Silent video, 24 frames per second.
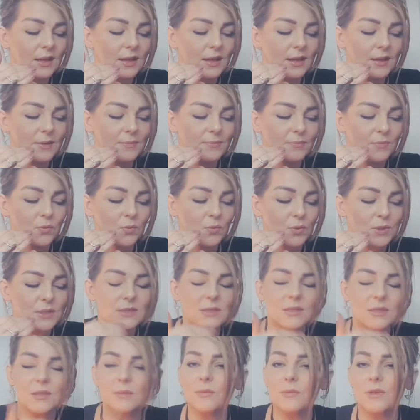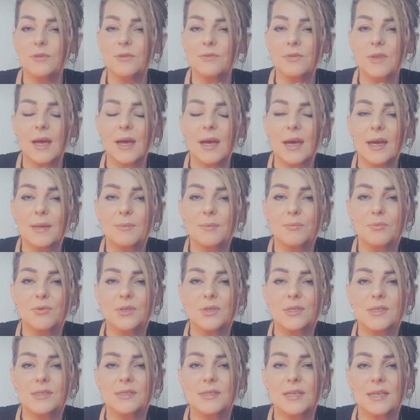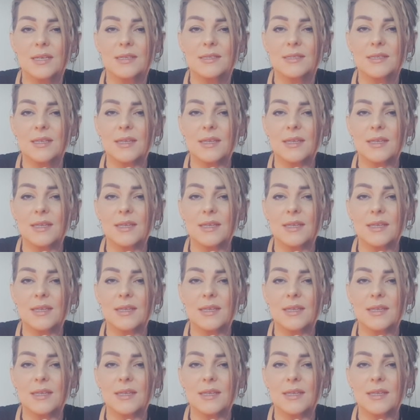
um, wisdom of the high priestess,